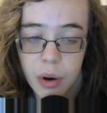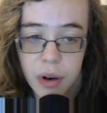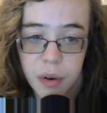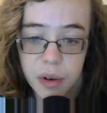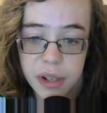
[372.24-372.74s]

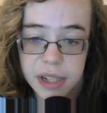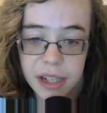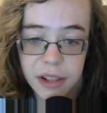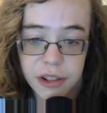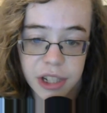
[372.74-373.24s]
Or is
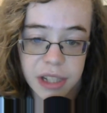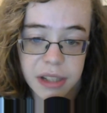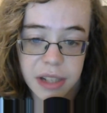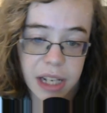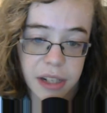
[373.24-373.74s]
it
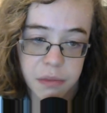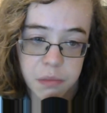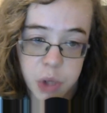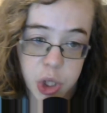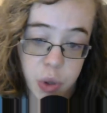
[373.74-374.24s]
just kind of
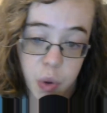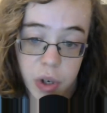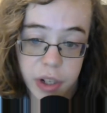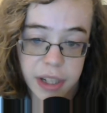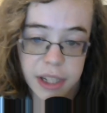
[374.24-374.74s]

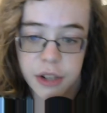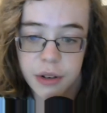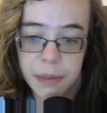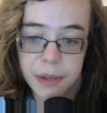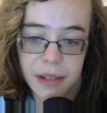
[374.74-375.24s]
shoehorned in the
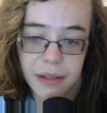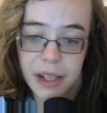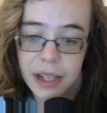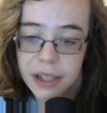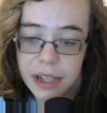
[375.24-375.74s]
script and
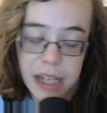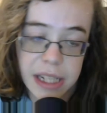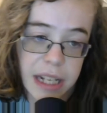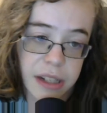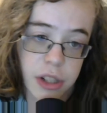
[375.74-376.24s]
not
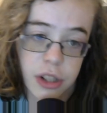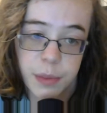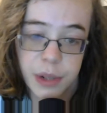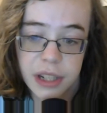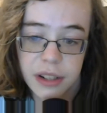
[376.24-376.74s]
taken
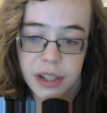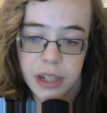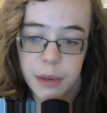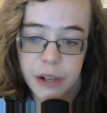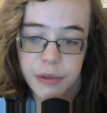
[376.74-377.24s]
super seriously
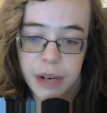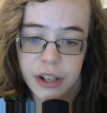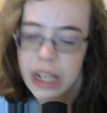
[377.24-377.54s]
by the writers?